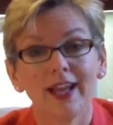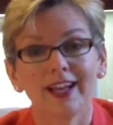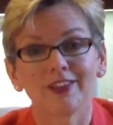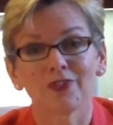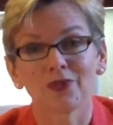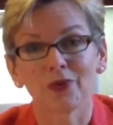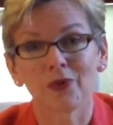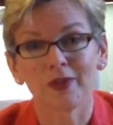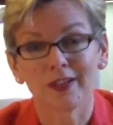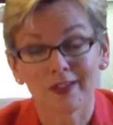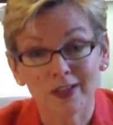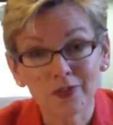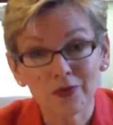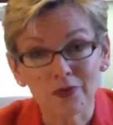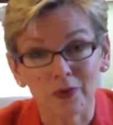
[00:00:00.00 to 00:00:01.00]
And so, in
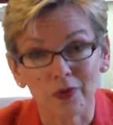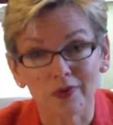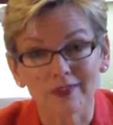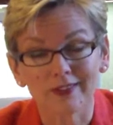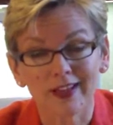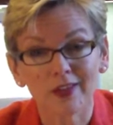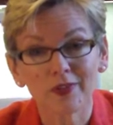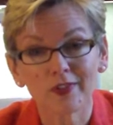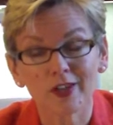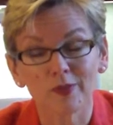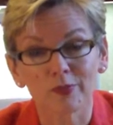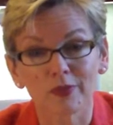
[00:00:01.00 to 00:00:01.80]
other words, healthcare